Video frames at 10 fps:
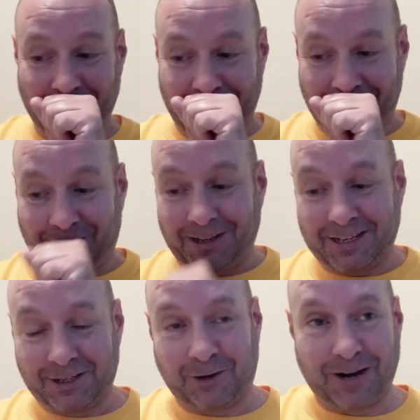gonna call
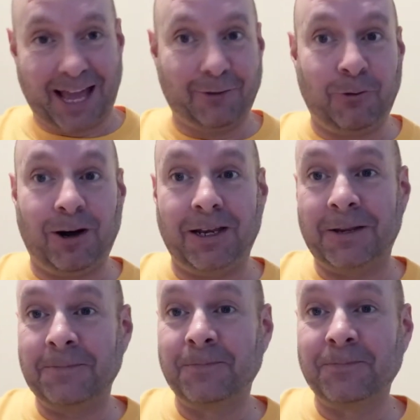it Kodak One.
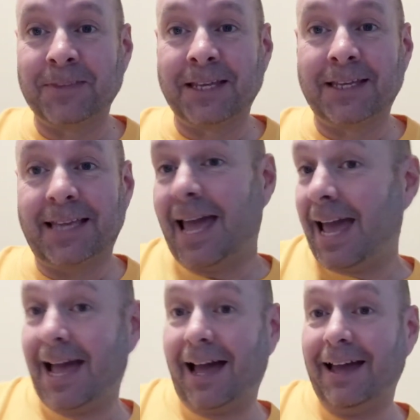
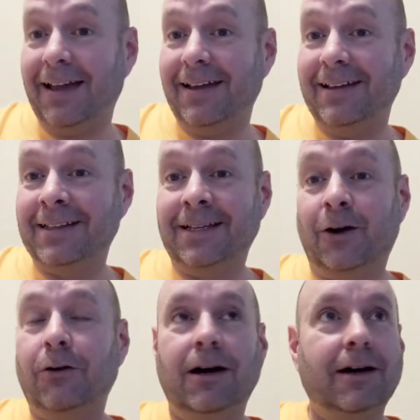Yeah.
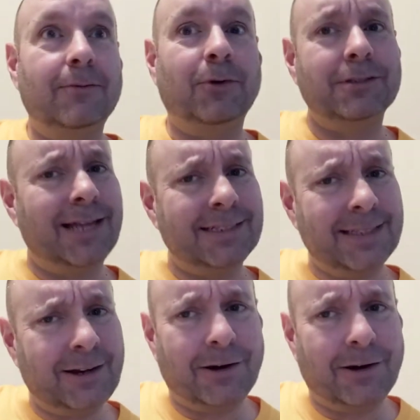Oh, what hasn't